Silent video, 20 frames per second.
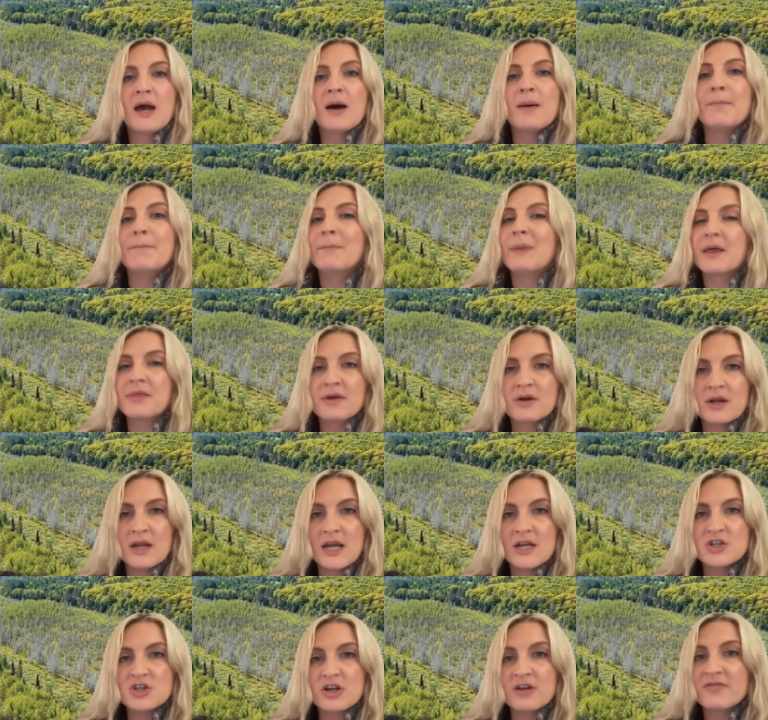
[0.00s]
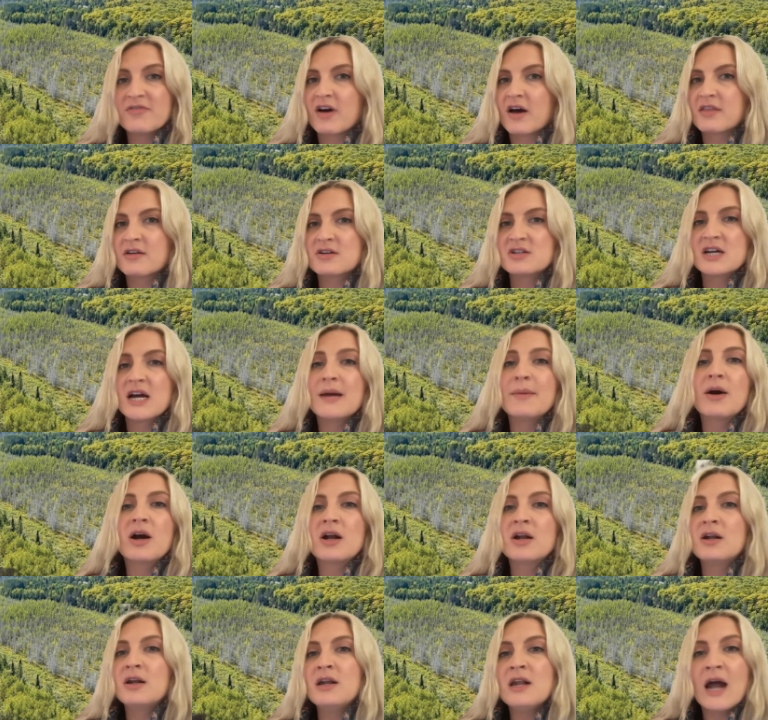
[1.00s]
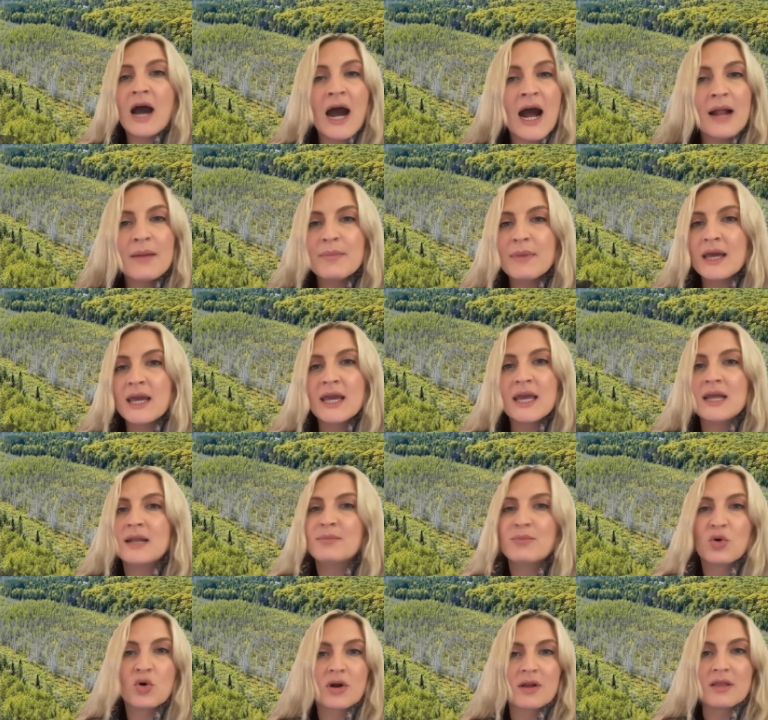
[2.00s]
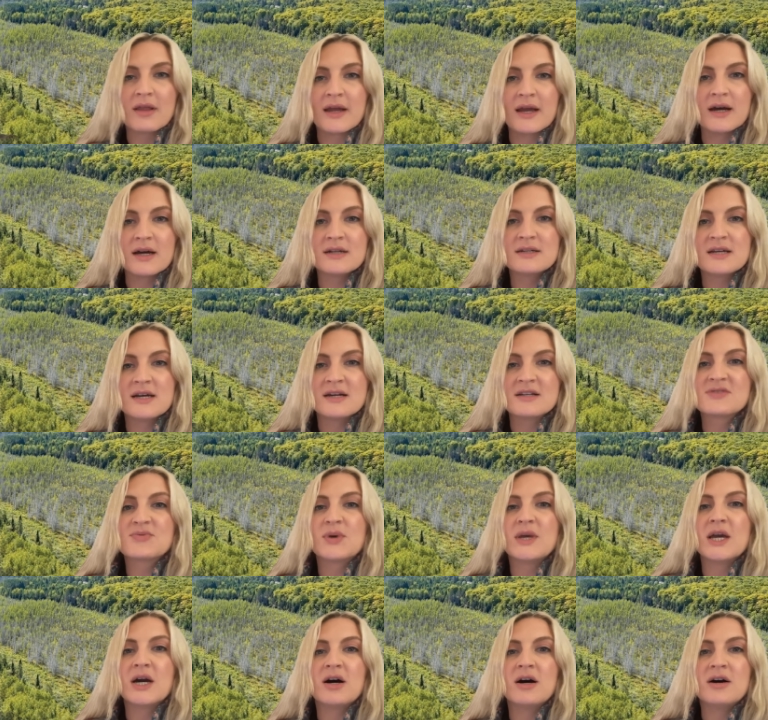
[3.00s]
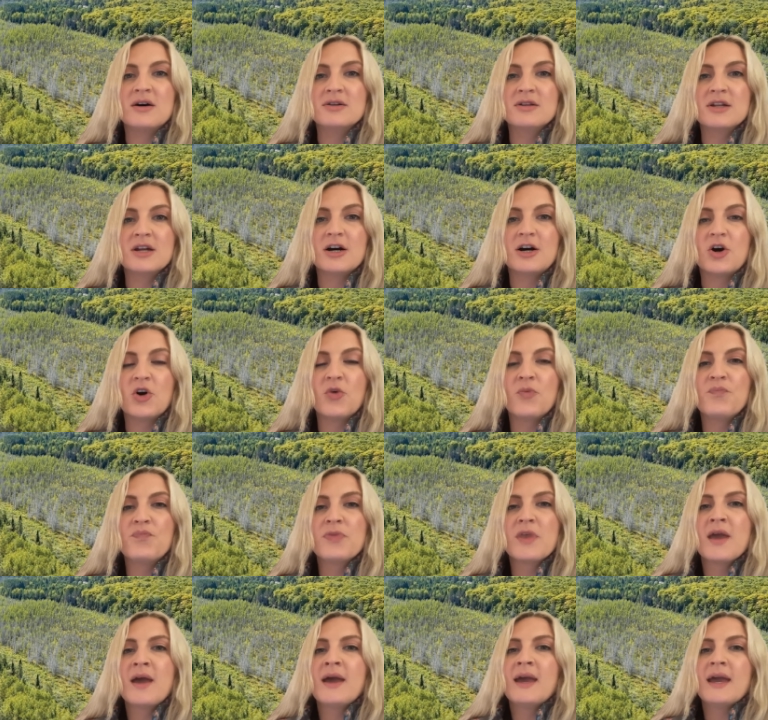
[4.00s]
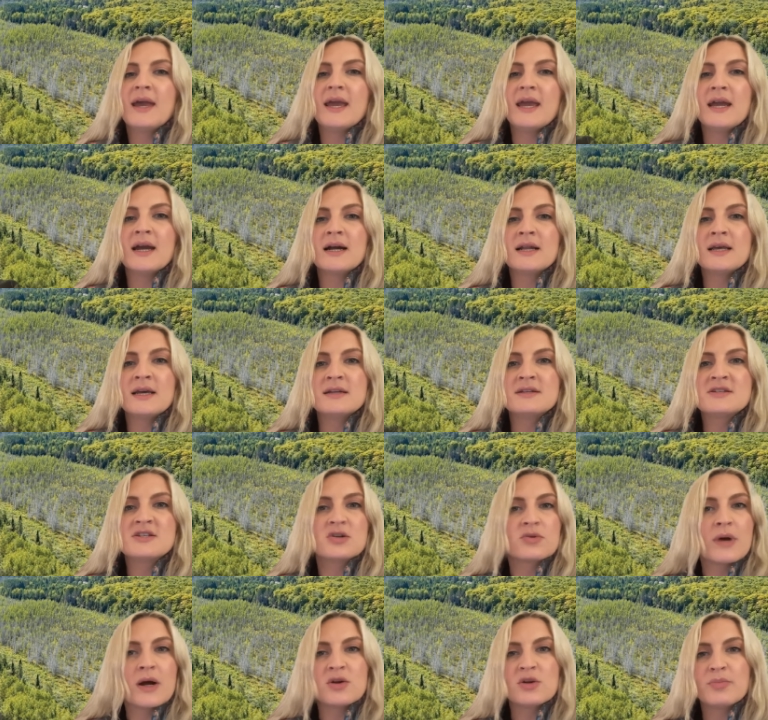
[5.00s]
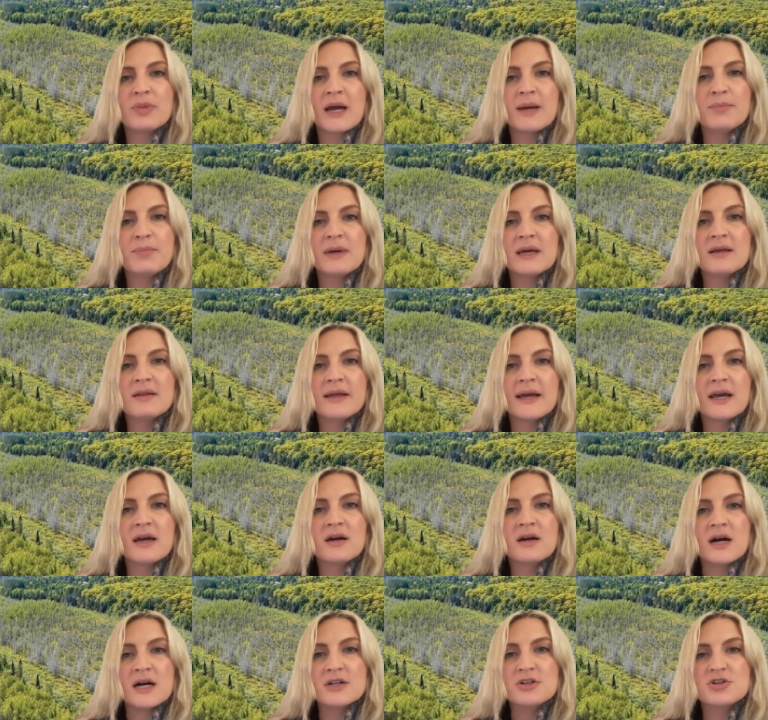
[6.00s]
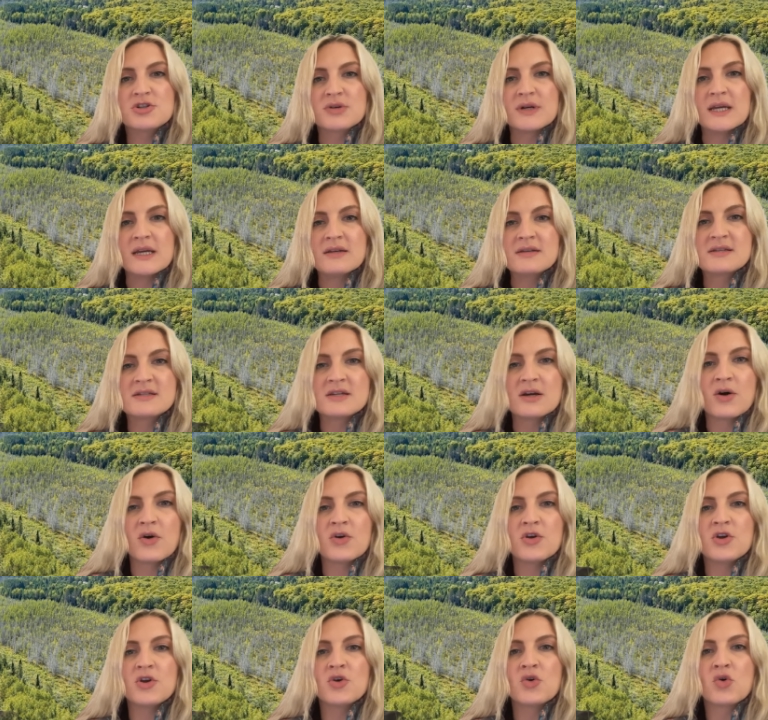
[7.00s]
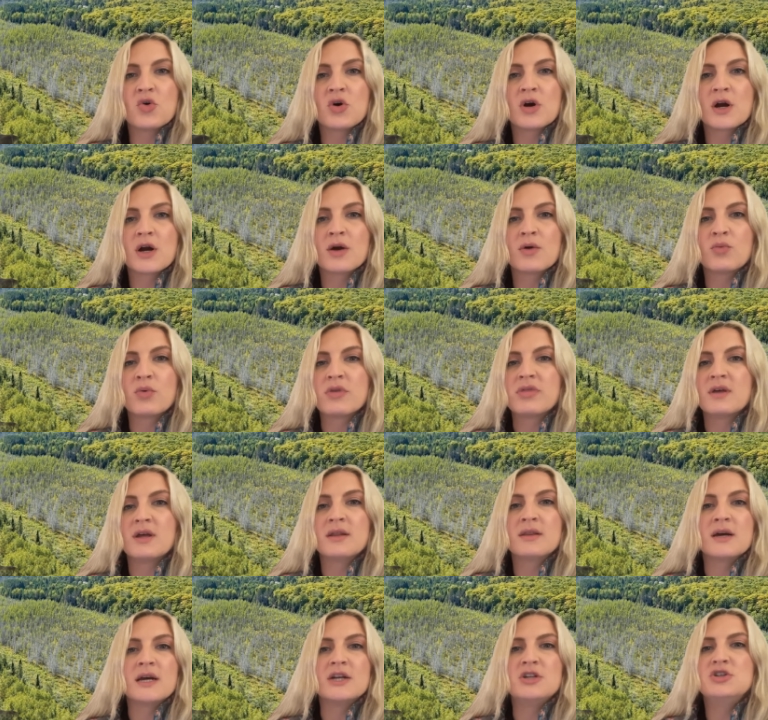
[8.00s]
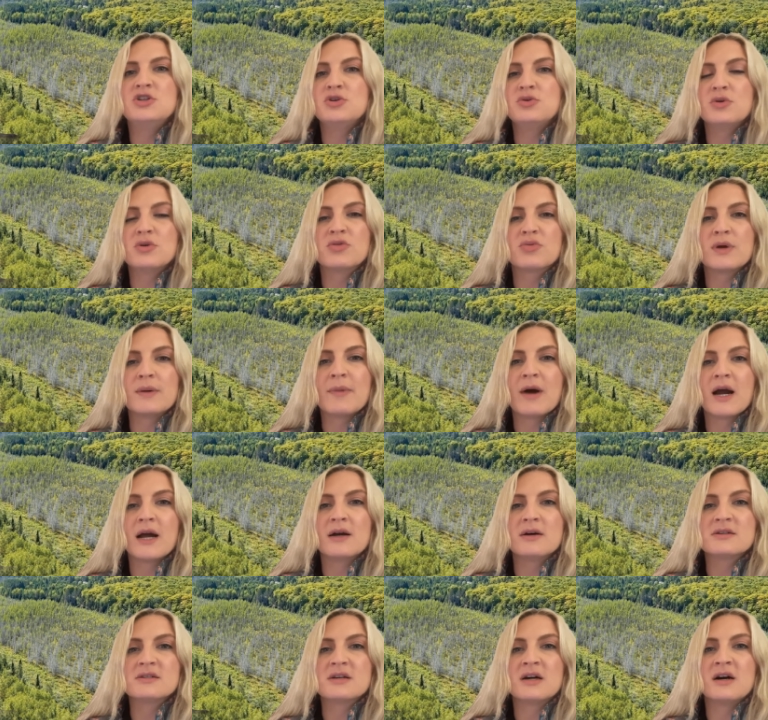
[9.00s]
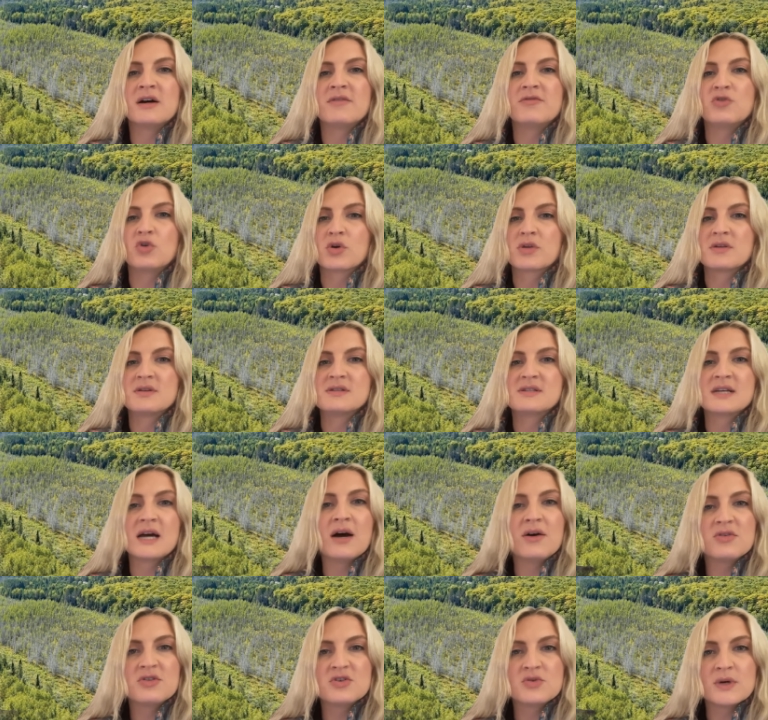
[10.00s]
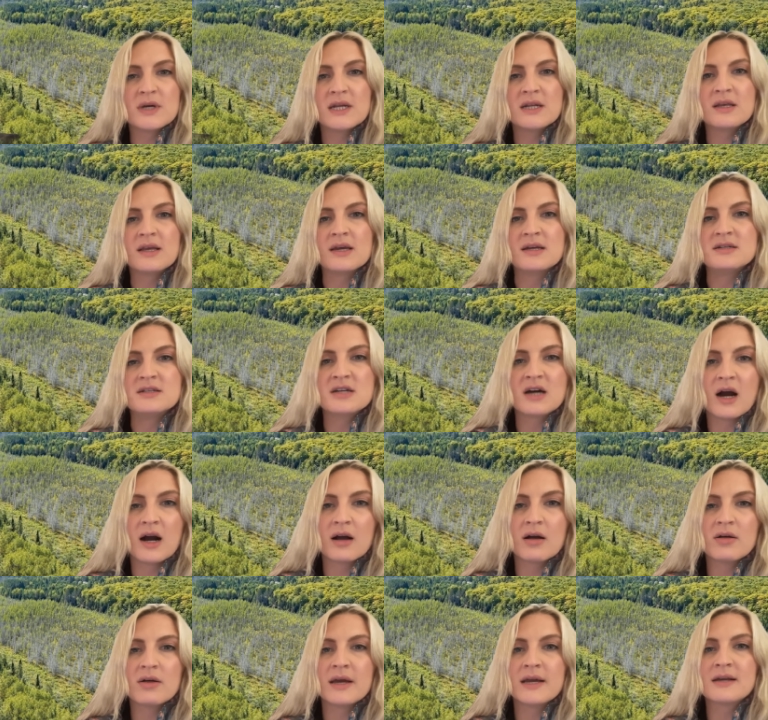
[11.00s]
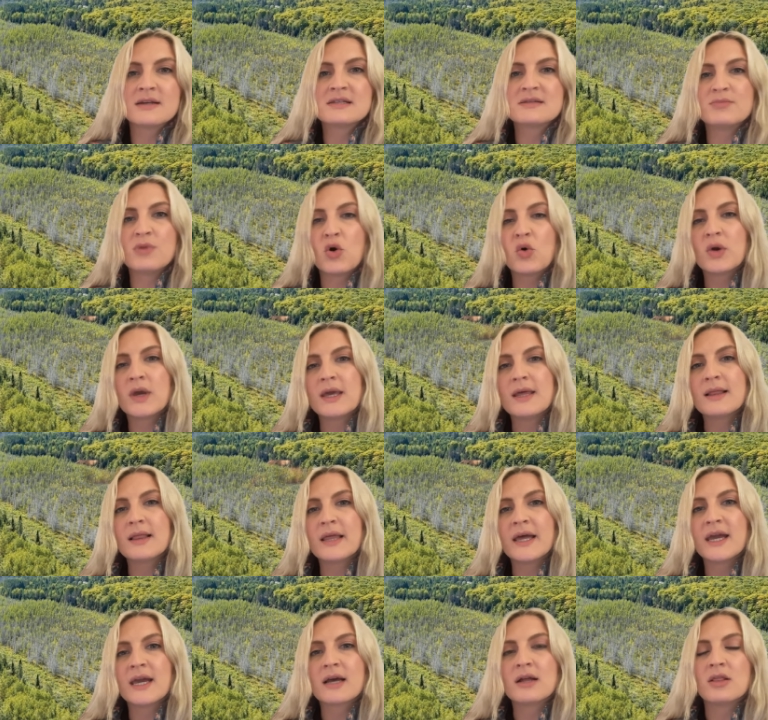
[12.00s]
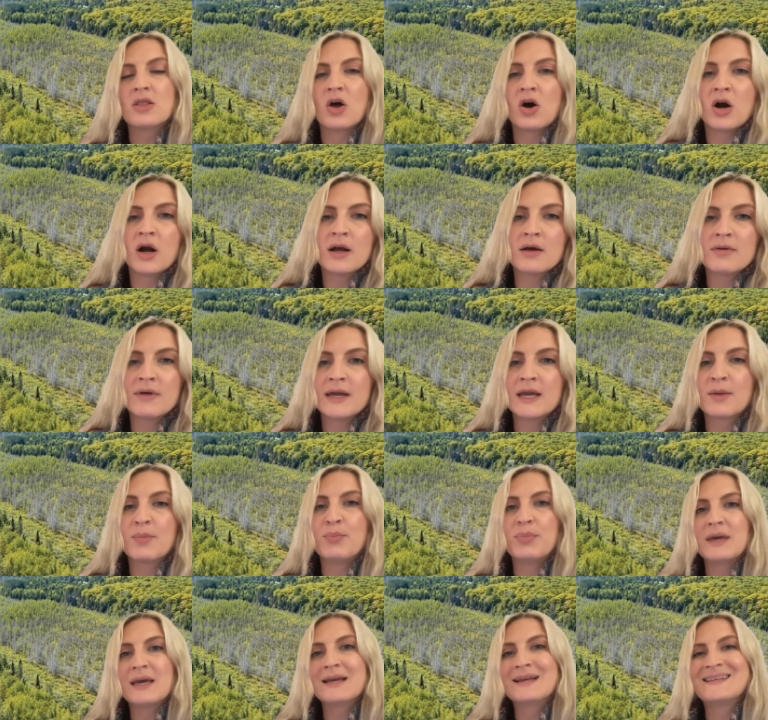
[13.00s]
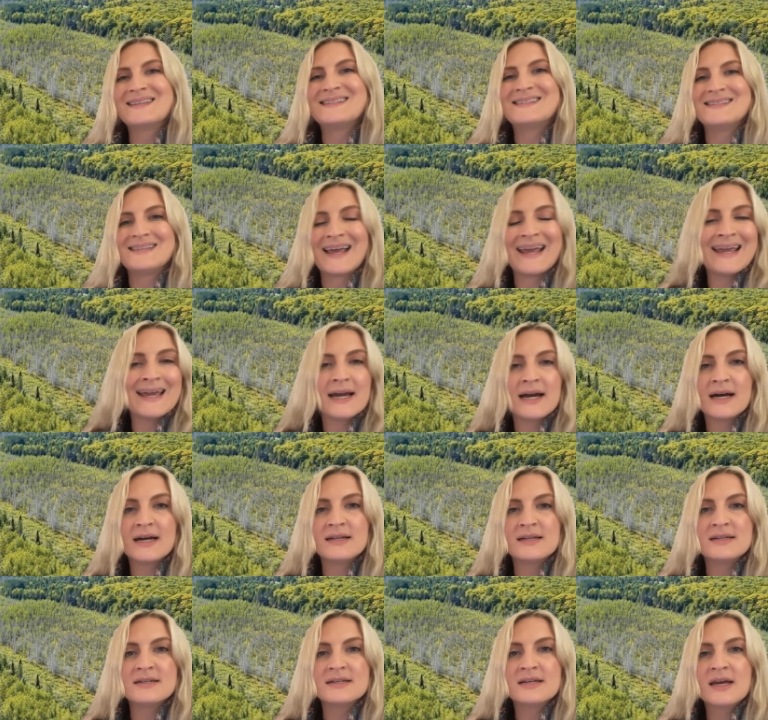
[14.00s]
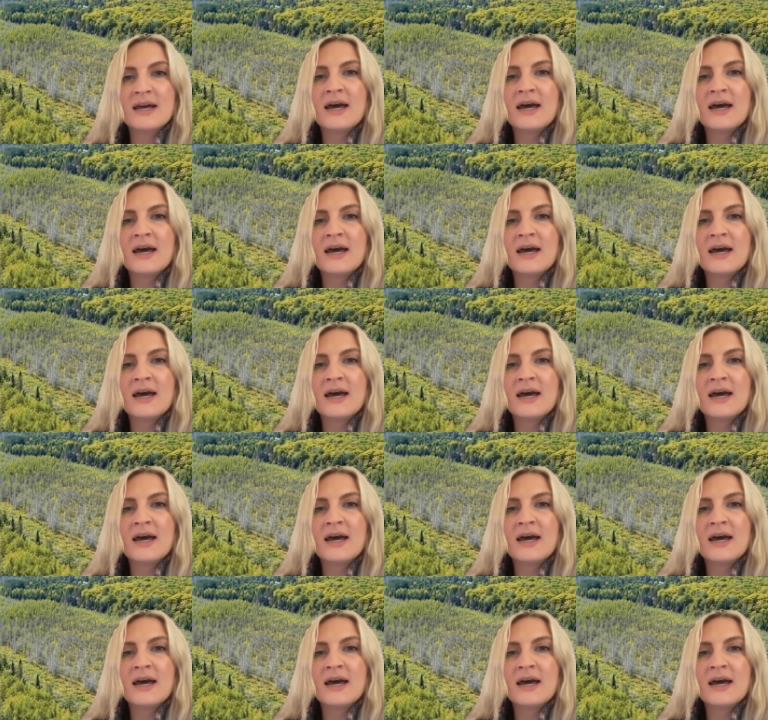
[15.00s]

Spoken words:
Mother Nature and Father Time are not making more land, as we all know. And it's surrounded by Big Lake Country. So you're within like 2 to 3 miles of North and South Twin, Kentuck Lake, Smoky Lake, Long Lake, Big Sand.